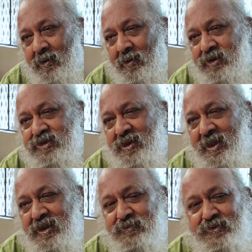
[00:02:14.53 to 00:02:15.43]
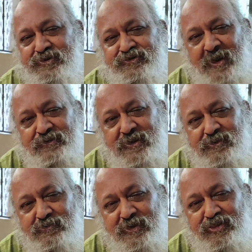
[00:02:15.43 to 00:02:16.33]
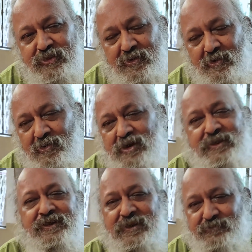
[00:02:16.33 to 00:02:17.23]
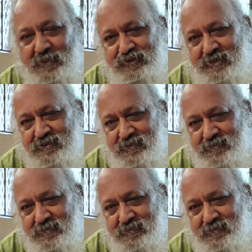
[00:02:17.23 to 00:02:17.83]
originally we started with only rainwater.